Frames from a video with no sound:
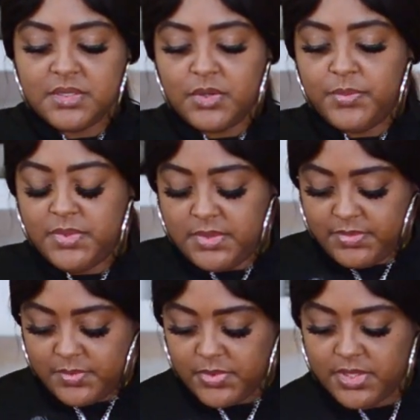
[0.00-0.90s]
Open up
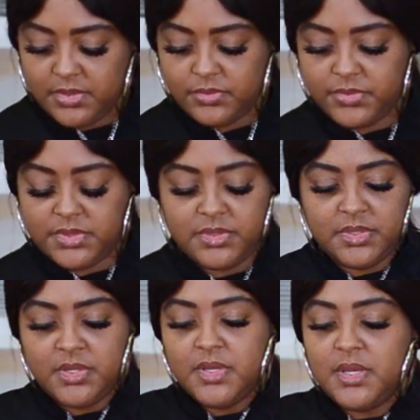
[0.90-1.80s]
a brand new one.
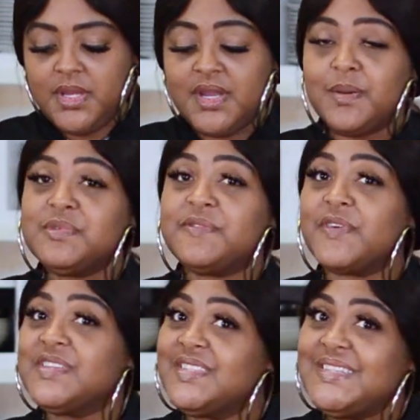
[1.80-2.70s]
It comes
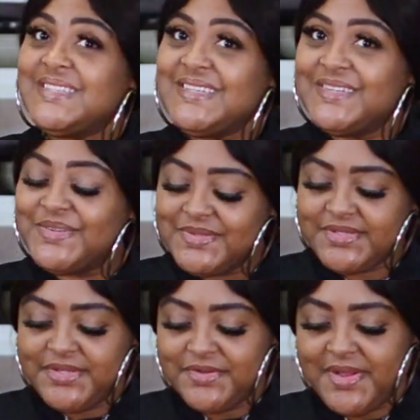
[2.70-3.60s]
freshly sealed,
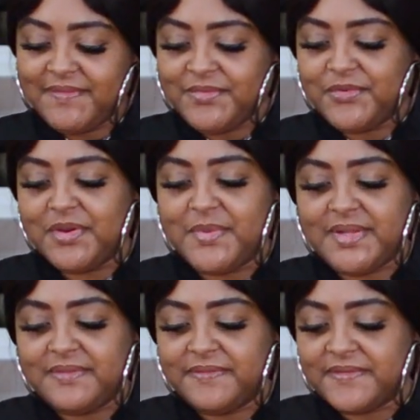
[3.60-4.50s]
so you don't have to worry
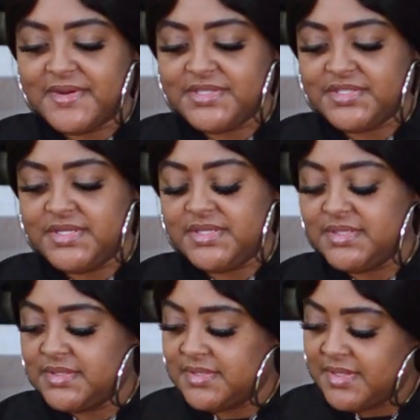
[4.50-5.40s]
about the
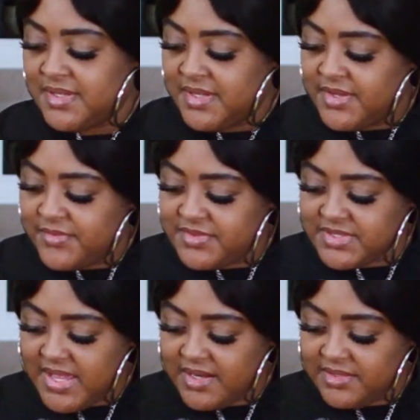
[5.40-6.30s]
freshness.
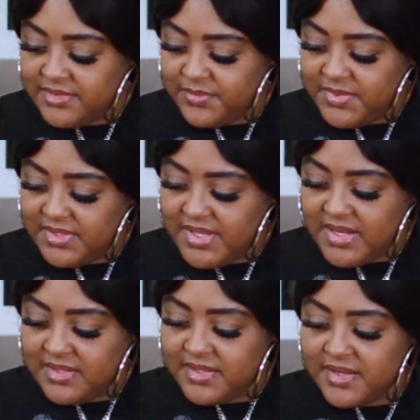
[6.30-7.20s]
Just add a little bit of that
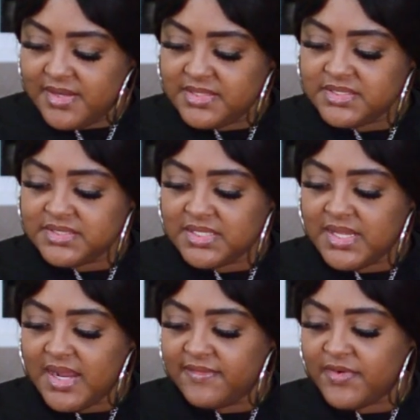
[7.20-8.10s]
in there, and it's just a
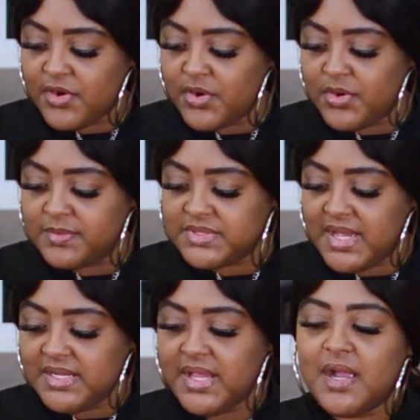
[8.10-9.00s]
lot of herbs,
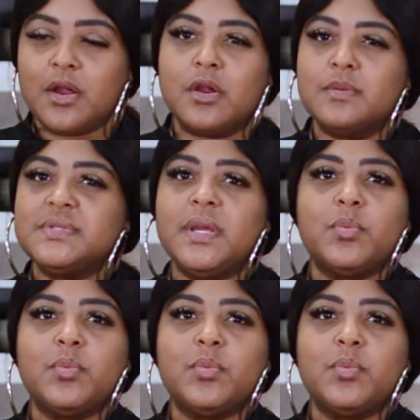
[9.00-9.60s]
kind of like a herbs de